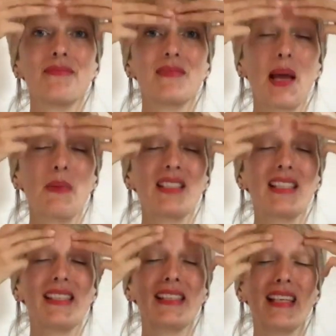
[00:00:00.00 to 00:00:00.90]
Tapping to
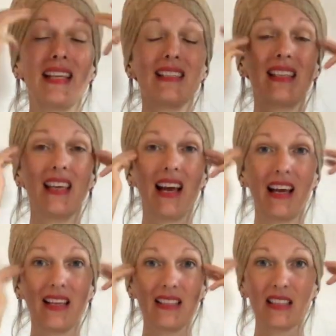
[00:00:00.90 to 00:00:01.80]
the sides of the
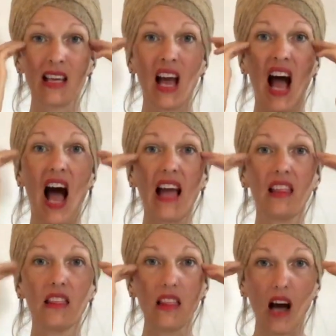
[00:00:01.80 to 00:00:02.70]
eyes. I
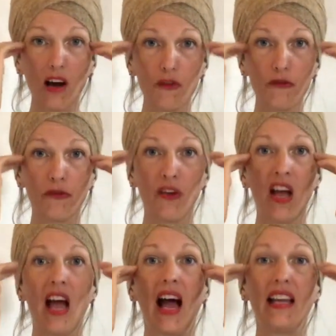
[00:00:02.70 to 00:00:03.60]
love
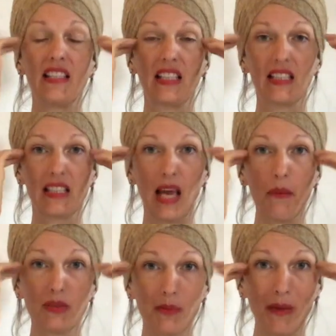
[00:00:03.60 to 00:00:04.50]
and
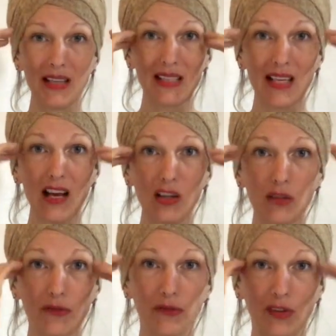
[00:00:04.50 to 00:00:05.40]
accept
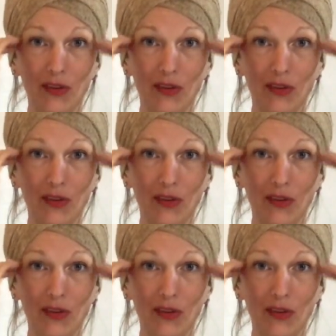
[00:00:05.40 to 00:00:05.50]
myself,